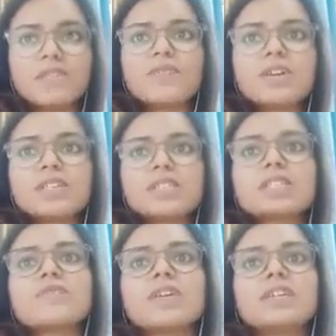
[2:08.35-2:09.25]
The first
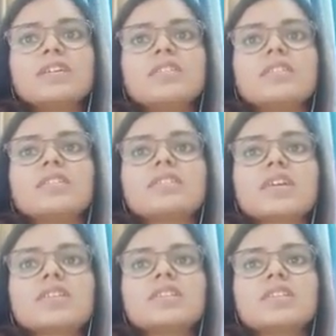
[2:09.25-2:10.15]
is whether
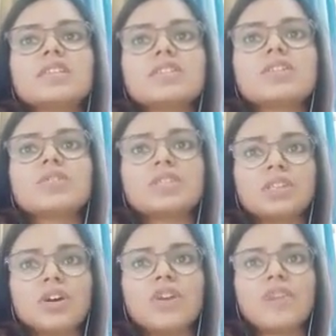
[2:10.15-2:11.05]
Section
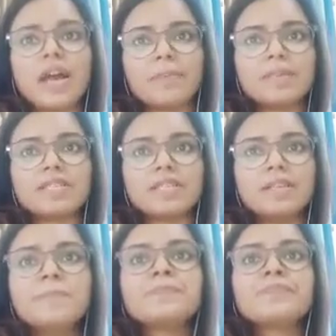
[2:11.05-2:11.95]
303 of IPC